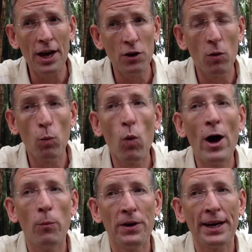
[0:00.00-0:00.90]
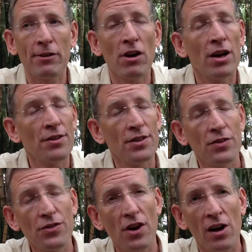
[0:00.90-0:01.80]
on well-being rather
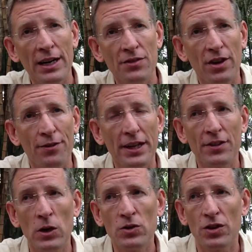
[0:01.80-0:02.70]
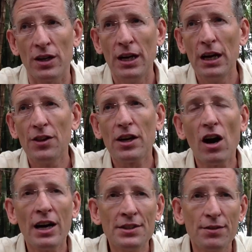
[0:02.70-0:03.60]
than size. I think those are the
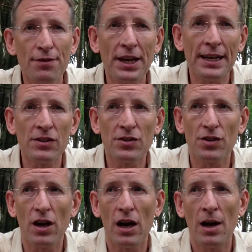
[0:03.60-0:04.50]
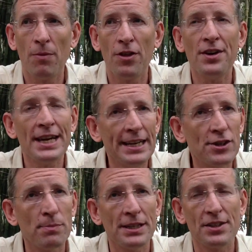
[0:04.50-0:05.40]
kinds of things that need
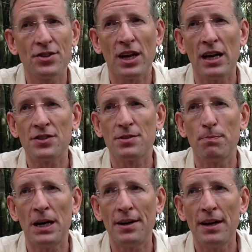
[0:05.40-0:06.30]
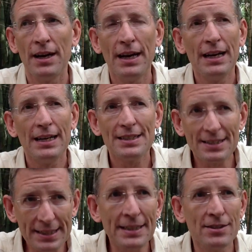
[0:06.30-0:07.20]
to be discussed, but
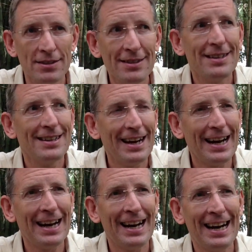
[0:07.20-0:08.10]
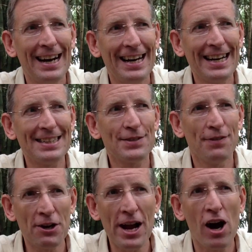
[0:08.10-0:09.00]
still it's
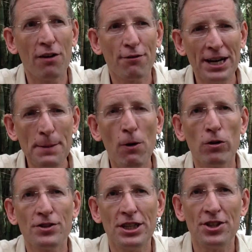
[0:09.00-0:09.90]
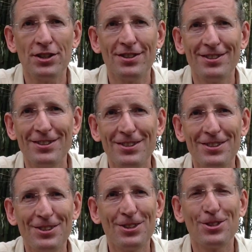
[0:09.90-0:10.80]
very hard for any politician
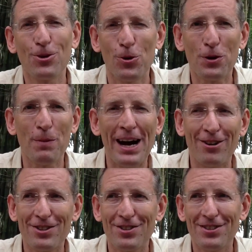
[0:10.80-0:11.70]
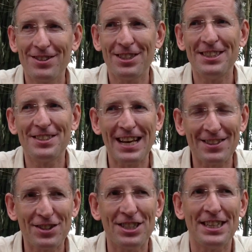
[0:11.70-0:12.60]
to talk about the
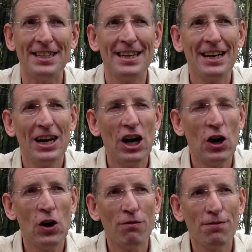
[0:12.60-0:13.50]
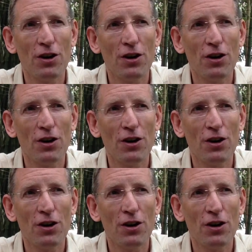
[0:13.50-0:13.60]
necessity of